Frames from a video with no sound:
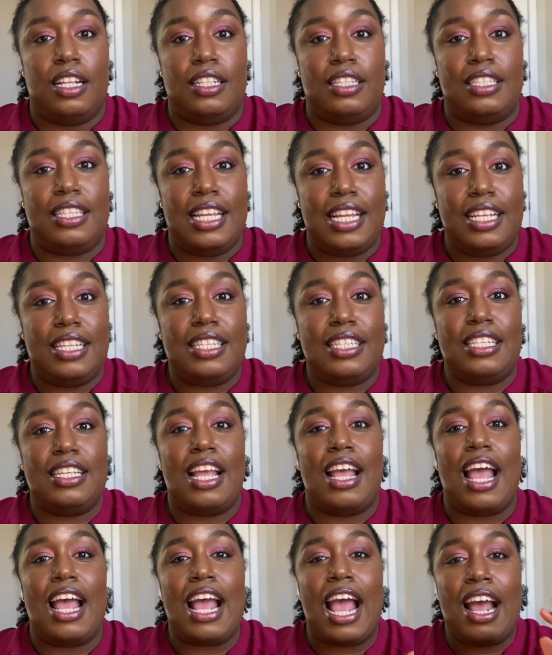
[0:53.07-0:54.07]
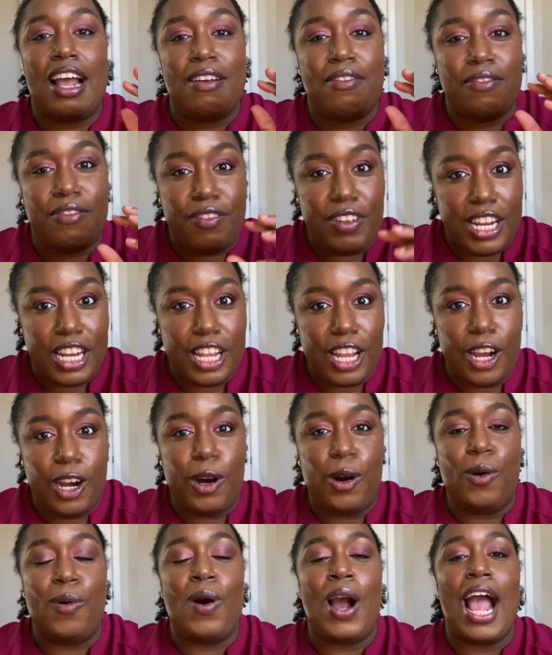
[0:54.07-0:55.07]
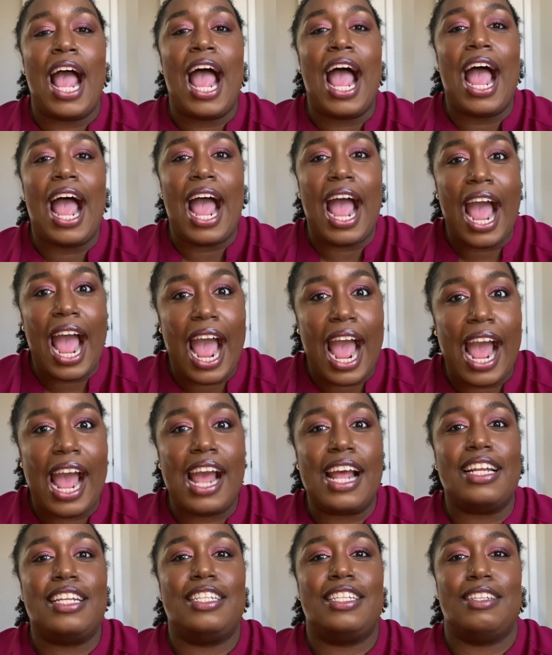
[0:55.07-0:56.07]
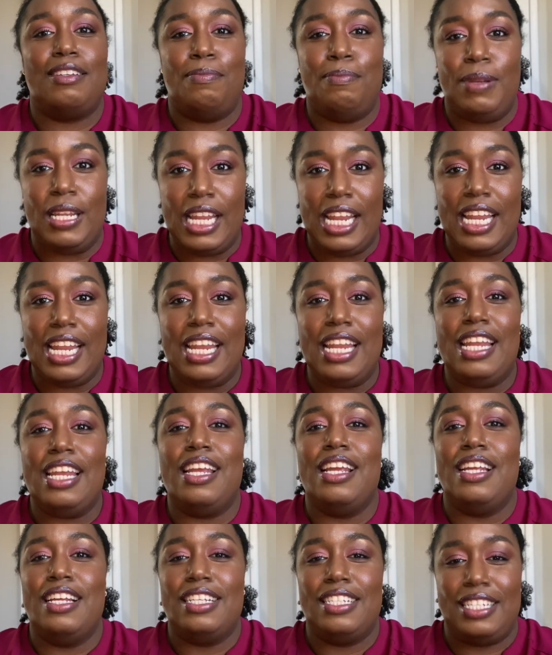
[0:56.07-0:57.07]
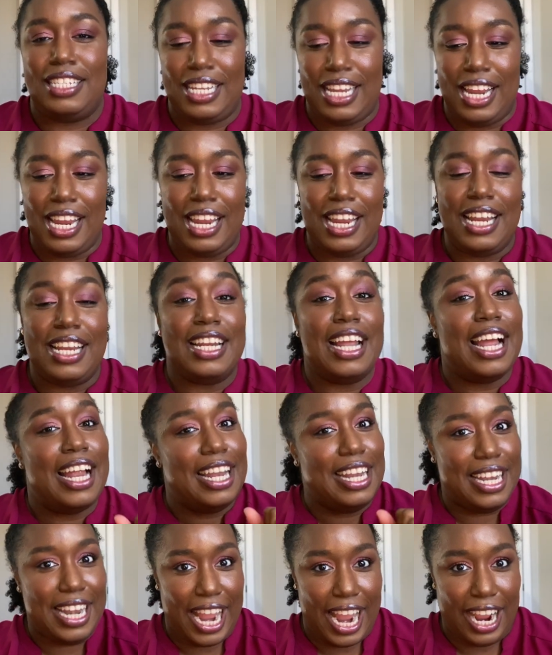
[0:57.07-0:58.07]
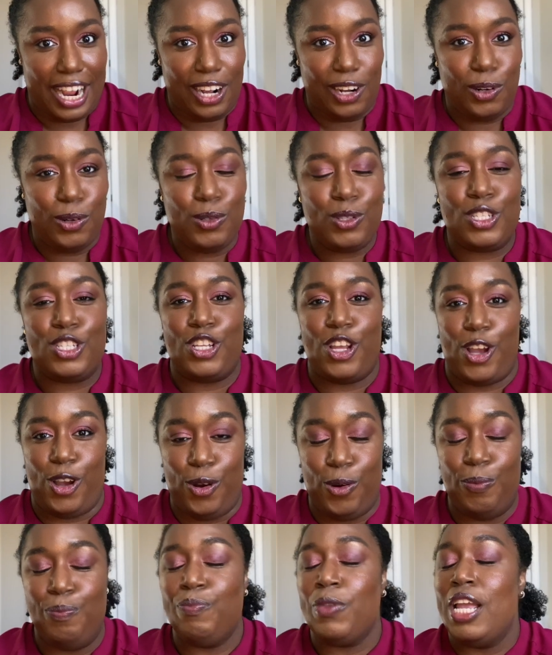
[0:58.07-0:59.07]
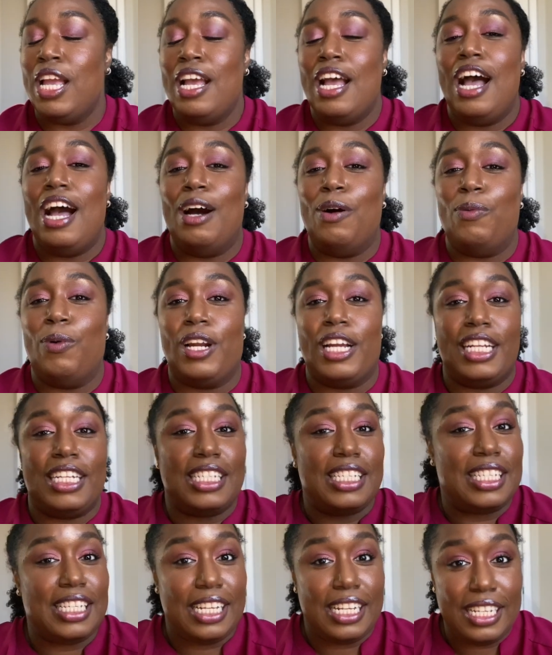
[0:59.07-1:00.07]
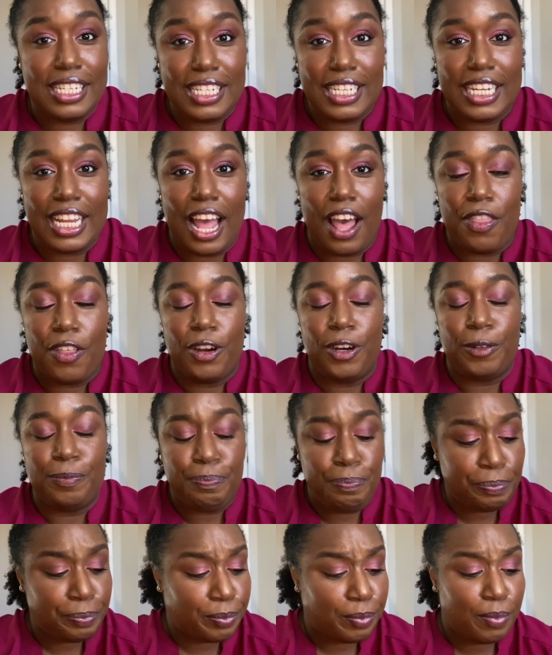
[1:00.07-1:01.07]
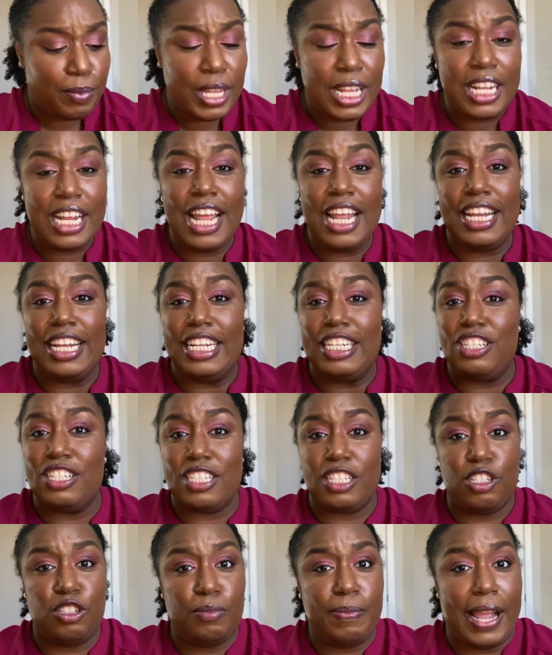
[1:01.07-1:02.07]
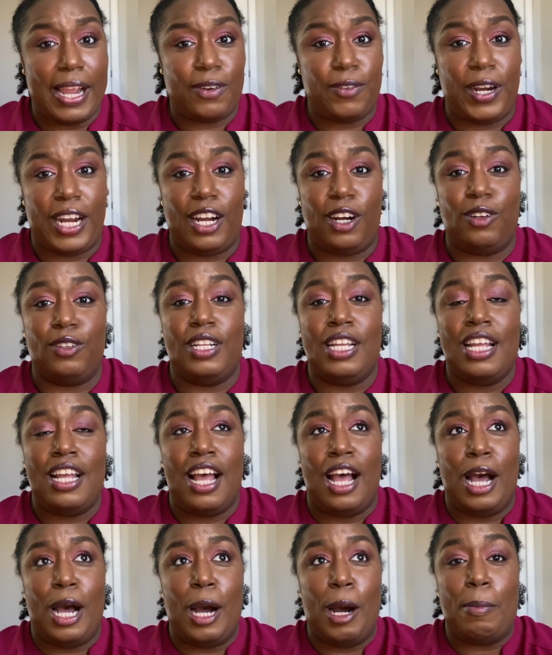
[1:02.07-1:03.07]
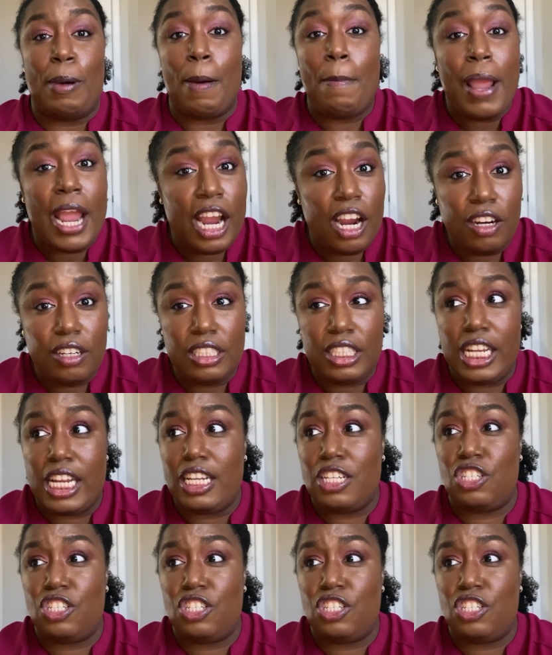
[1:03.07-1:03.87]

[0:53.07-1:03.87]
this video had to be seen now. So we're gonna see this together. And then just a little background. Apparently